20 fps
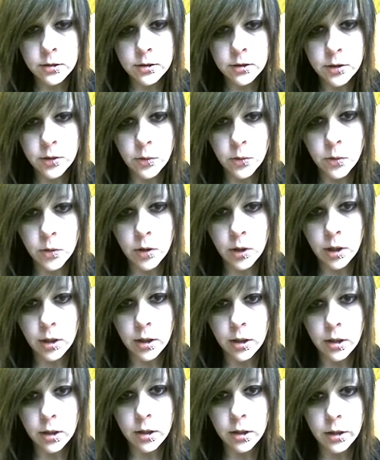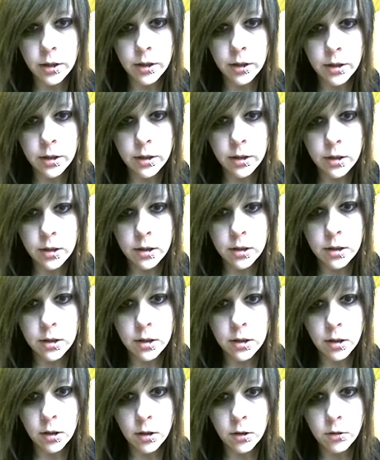You are...
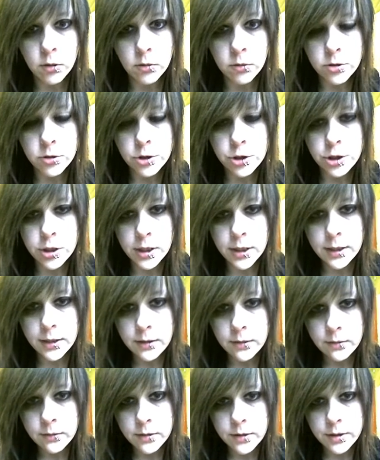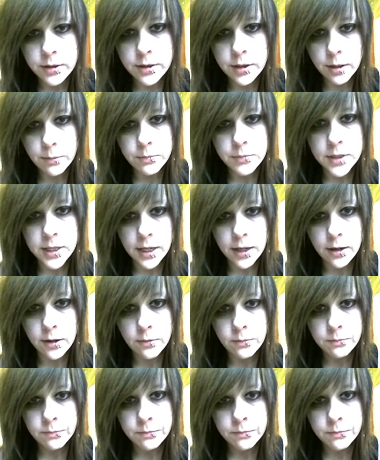Oh, shit. Sup, Delm?